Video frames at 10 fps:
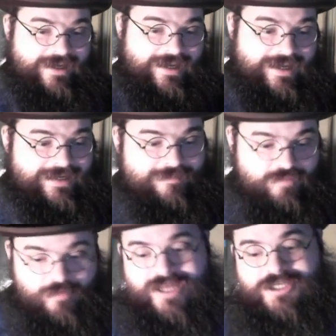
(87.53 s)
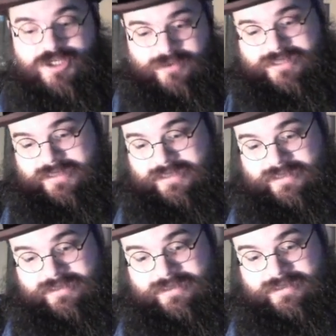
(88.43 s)
and in
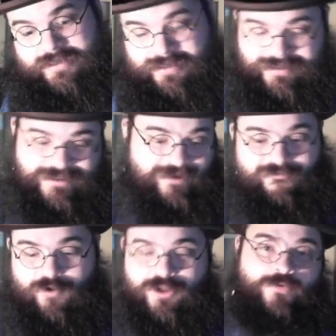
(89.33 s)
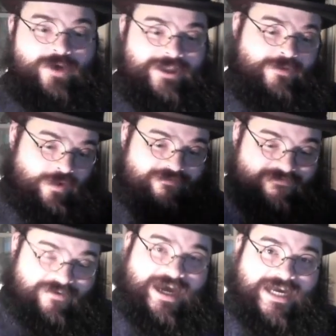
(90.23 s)
perpetuity, until forthwith one
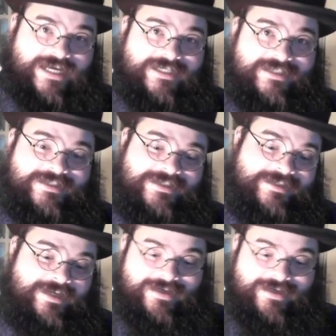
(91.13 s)
finds